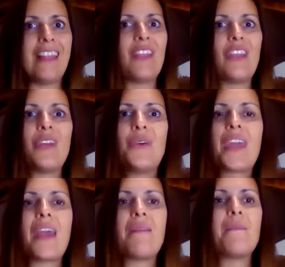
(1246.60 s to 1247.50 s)
then you
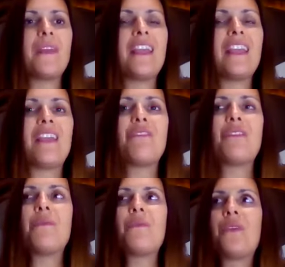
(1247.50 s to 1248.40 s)
can be
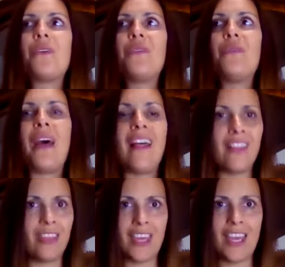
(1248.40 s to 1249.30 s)
even more
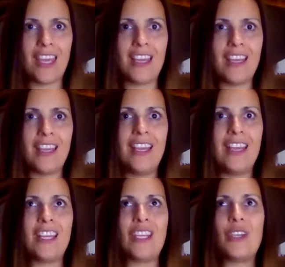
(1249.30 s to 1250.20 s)
wealthy,
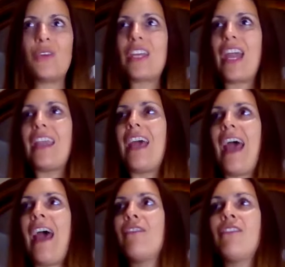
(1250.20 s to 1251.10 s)
you can
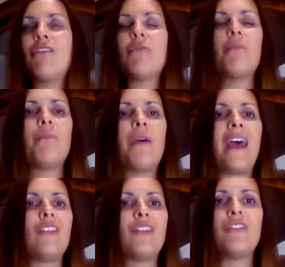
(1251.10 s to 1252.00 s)
have even
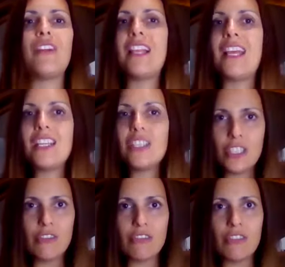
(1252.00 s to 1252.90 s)
better
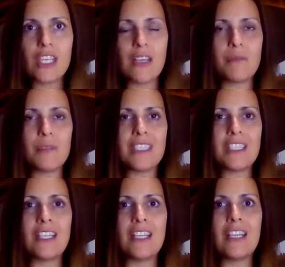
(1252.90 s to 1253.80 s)
relationships,
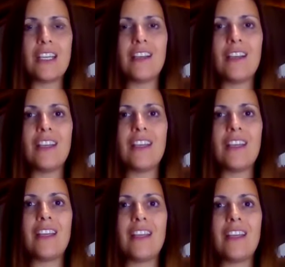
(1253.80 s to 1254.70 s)

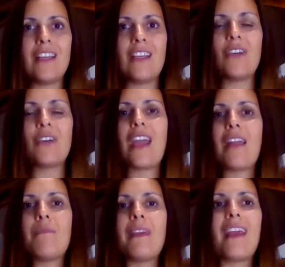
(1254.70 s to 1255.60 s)
you
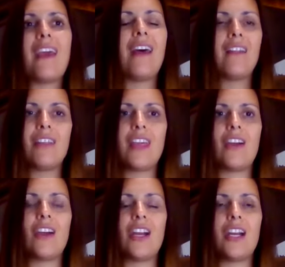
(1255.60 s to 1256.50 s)
can be
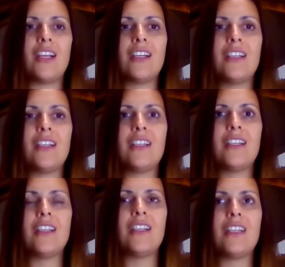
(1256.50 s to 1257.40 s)
healthier,
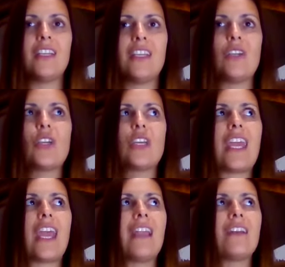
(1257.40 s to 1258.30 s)
you
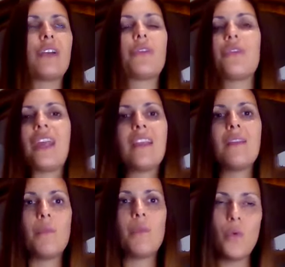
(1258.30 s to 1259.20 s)
can
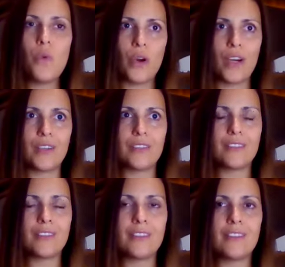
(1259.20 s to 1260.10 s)
create more.